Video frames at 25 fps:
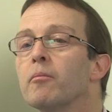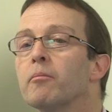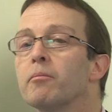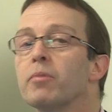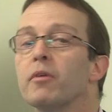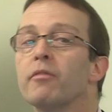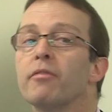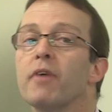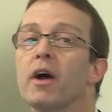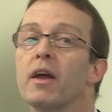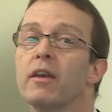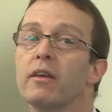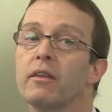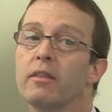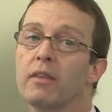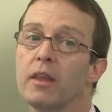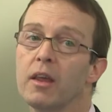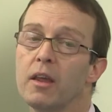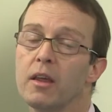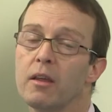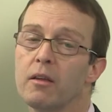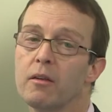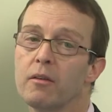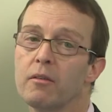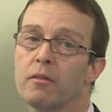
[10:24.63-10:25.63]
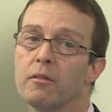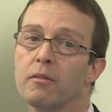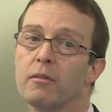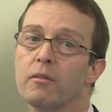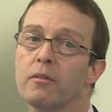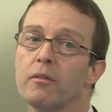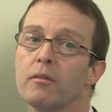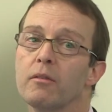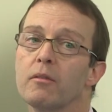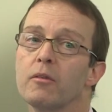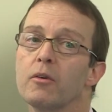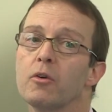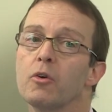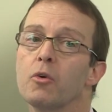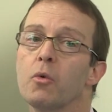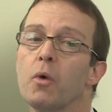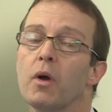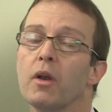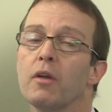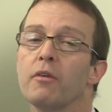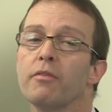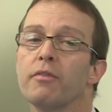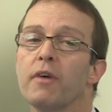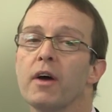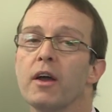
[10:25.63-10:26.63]
provided they
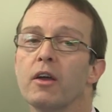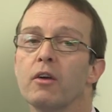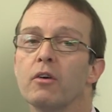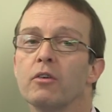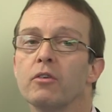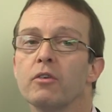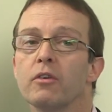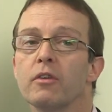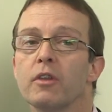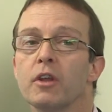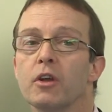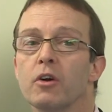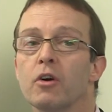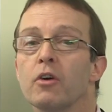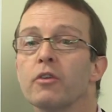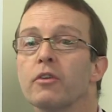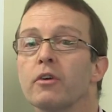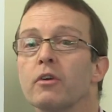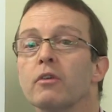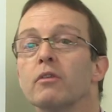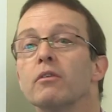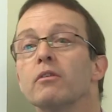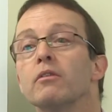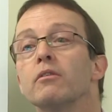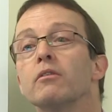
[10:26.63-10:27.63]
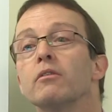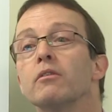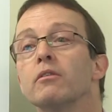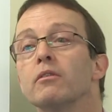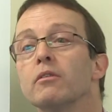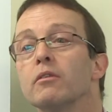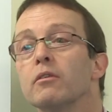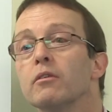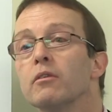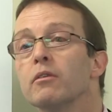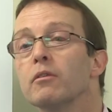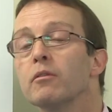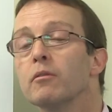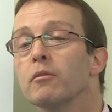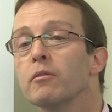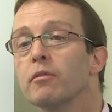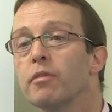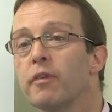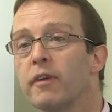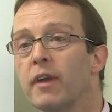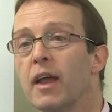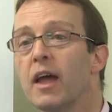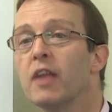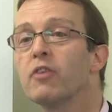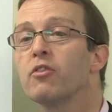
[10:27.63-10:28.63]
qualify under the other
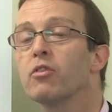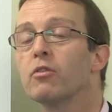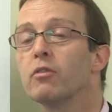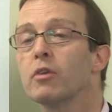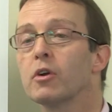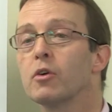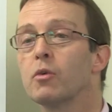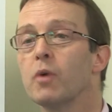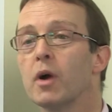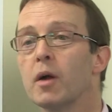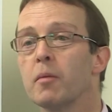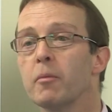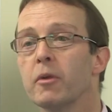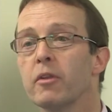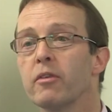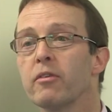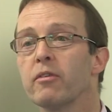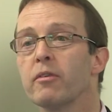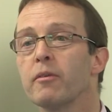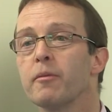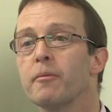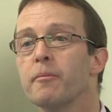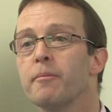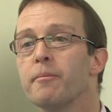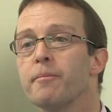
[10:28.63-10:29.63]
financial requirements,